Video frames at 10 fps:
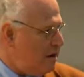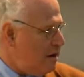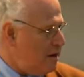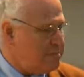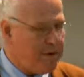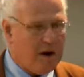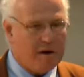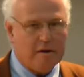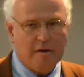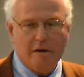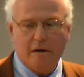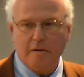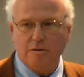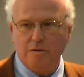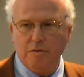uh, in part
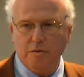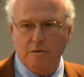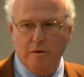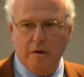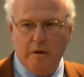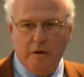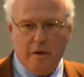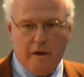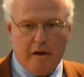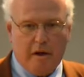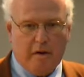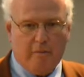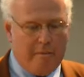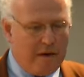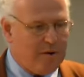uh, to uh,
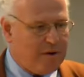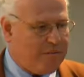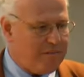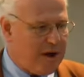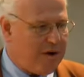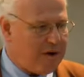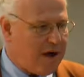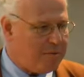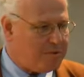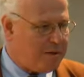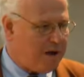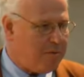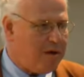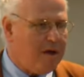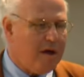remember Eric
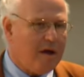Hobsbawm.